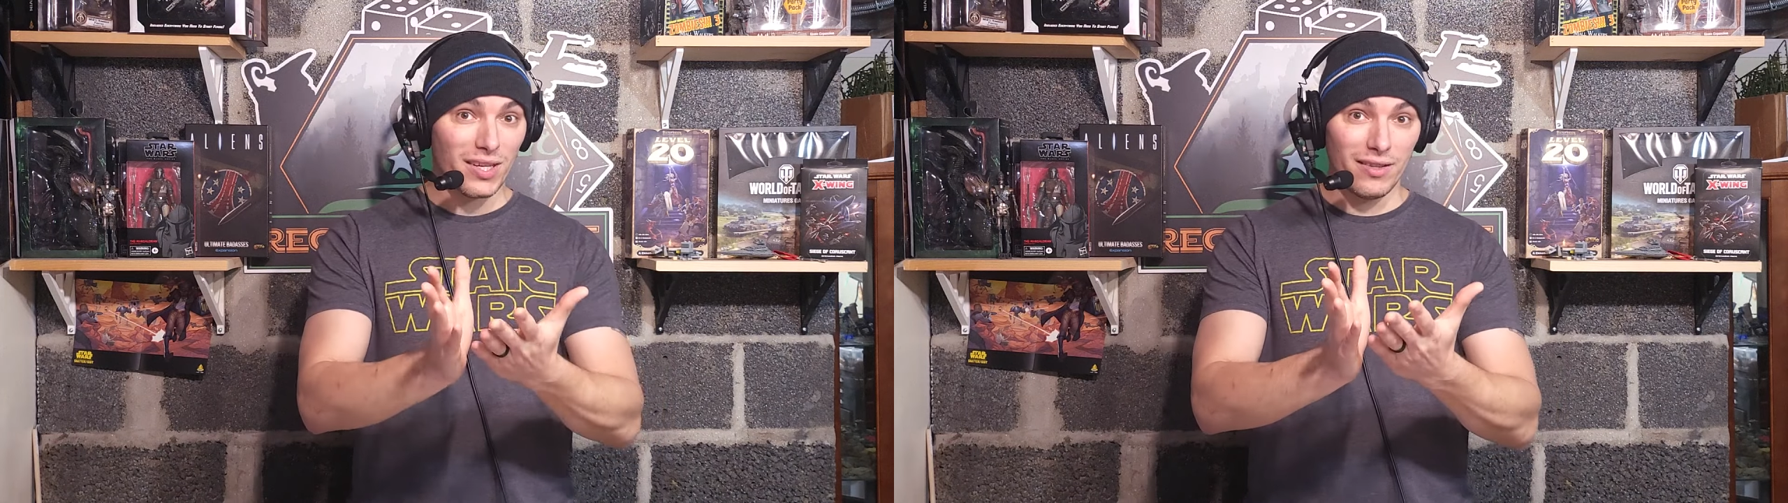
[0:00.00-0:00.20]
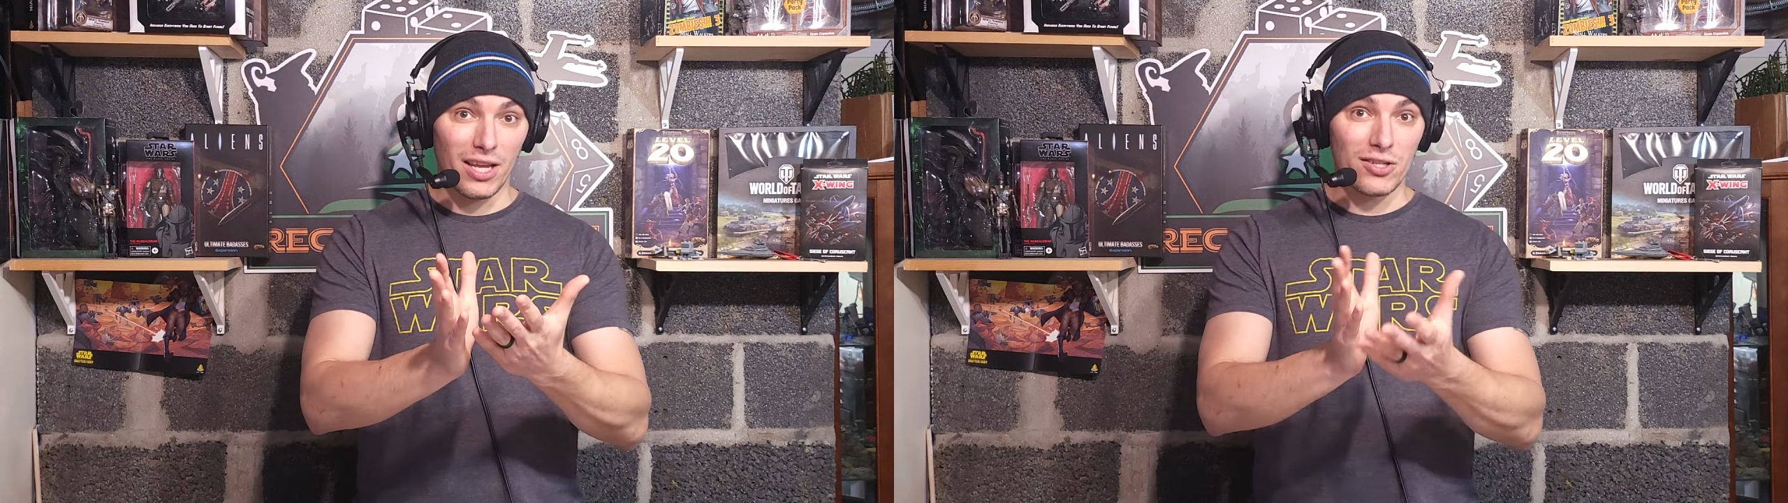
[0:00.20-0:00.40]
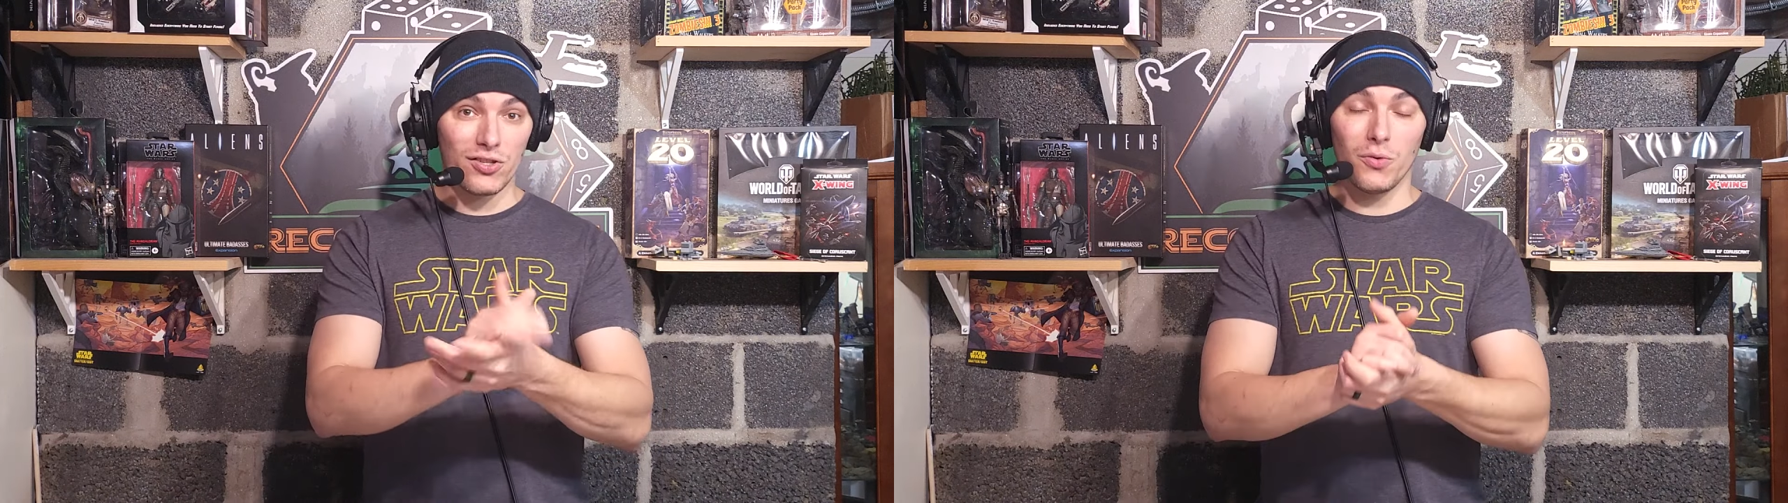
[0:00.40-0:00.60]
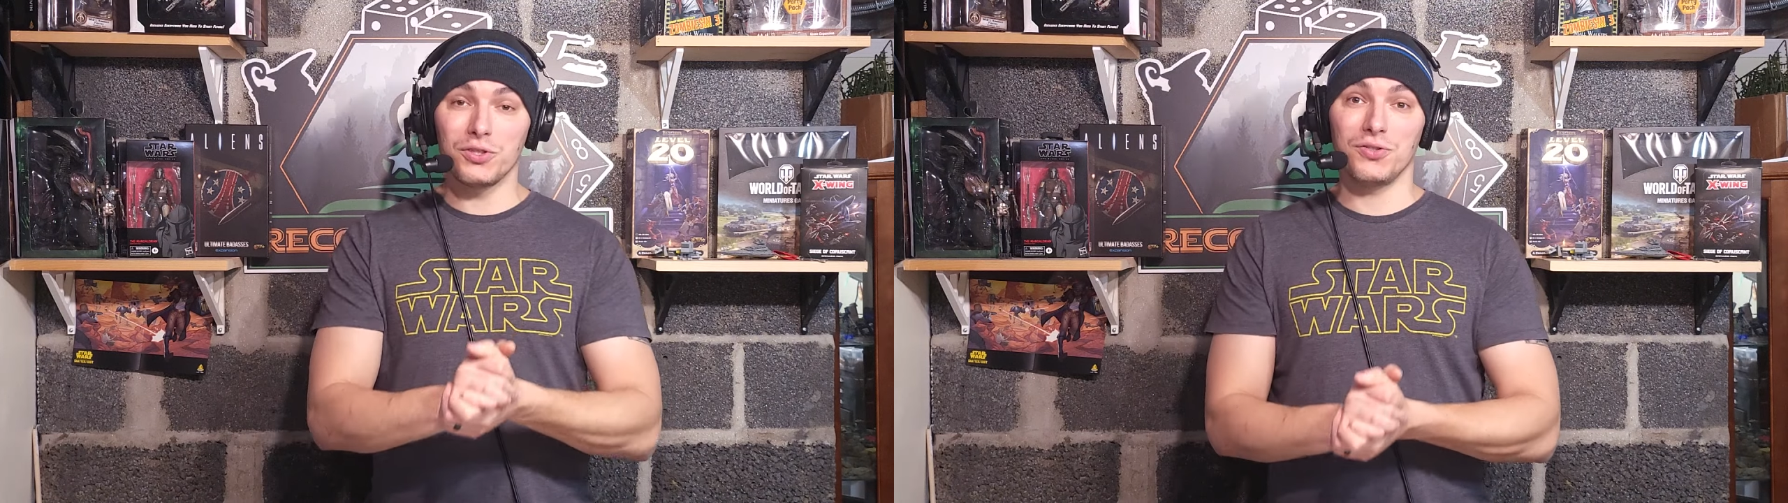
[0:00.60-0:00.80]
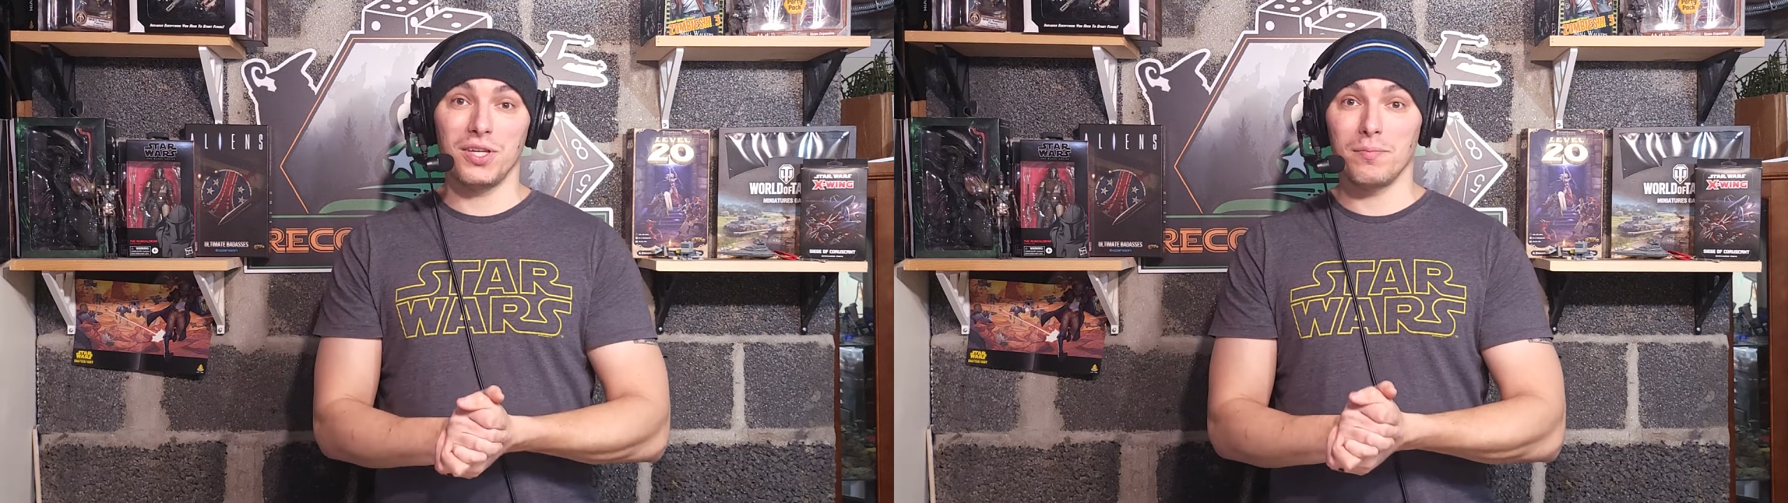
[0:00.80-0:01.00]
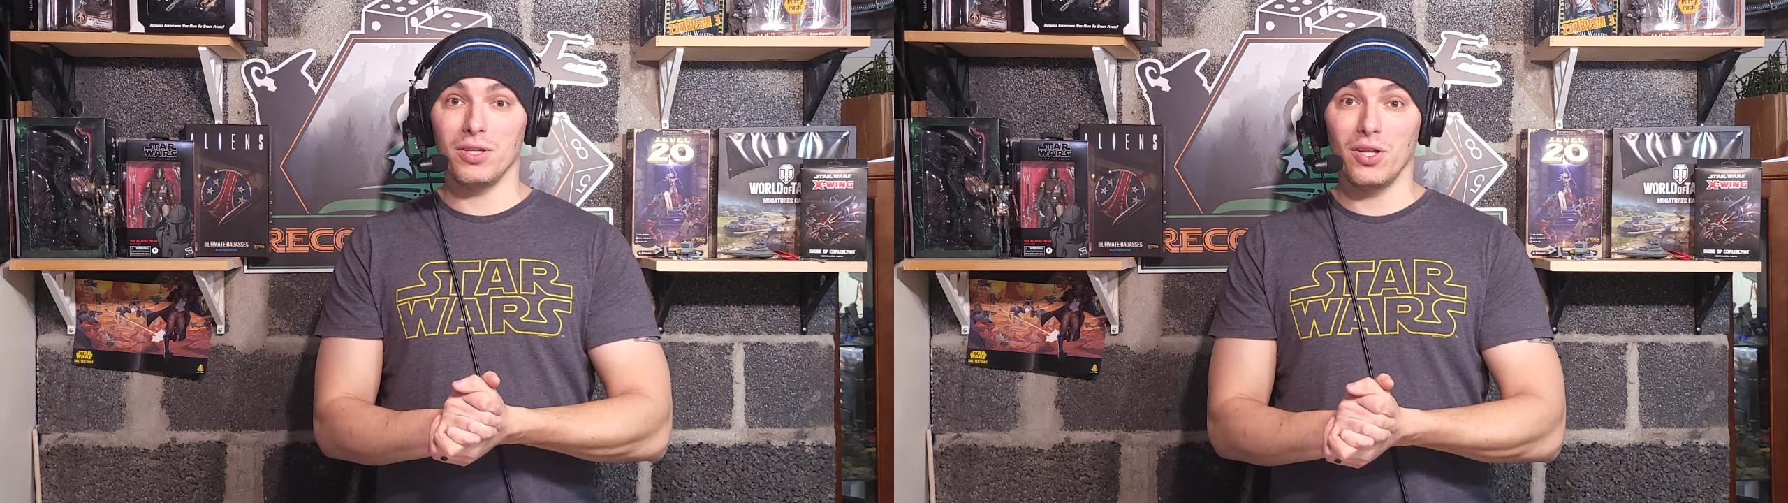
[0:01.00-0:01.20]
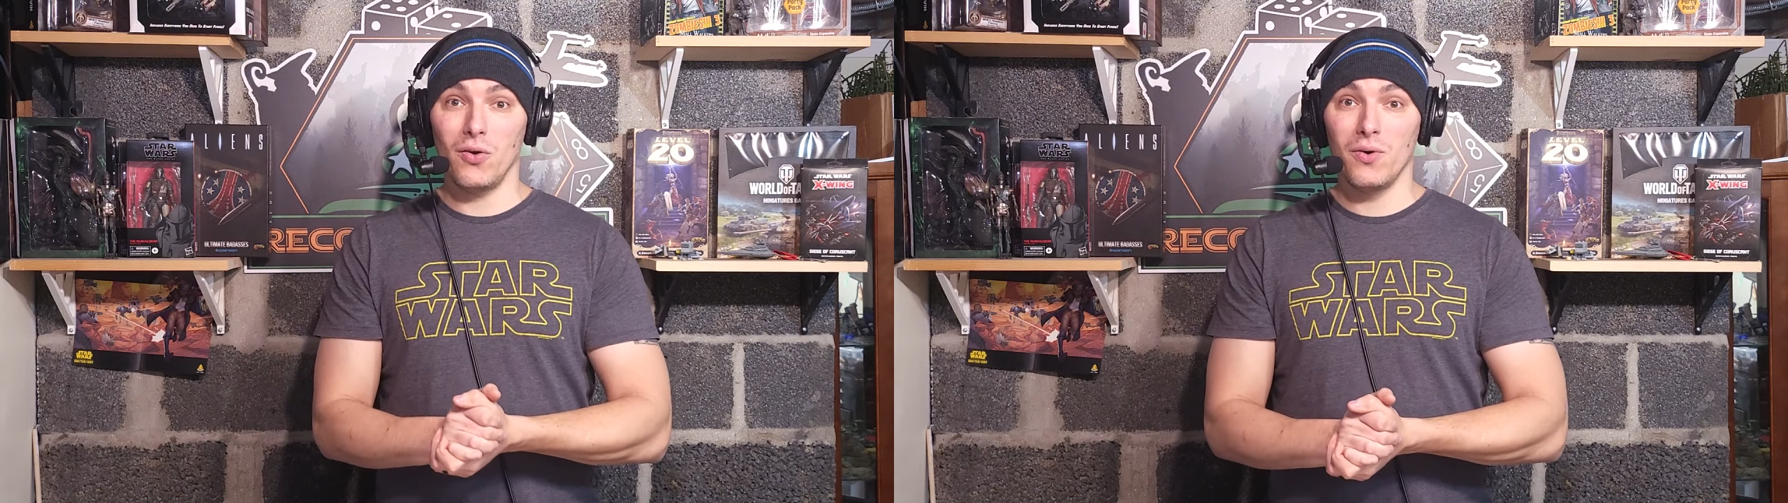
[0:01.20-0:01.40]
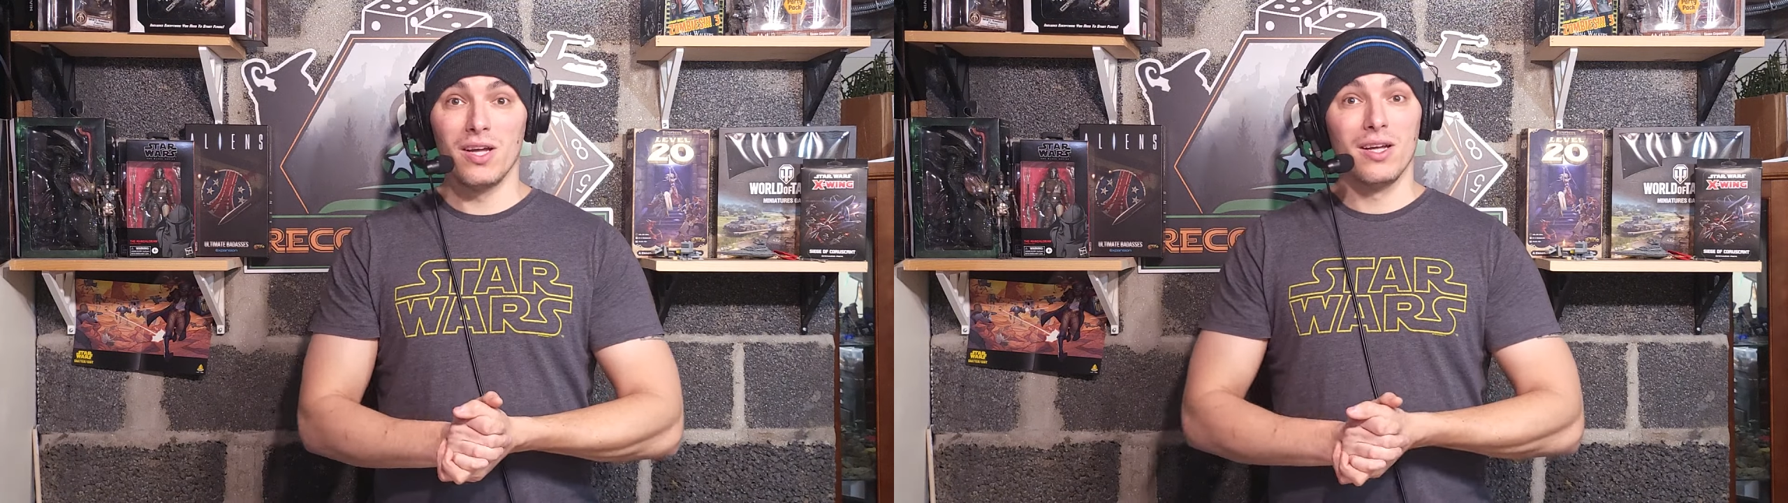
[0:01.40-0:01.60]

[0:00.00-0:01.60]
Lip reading: let us know what you think below.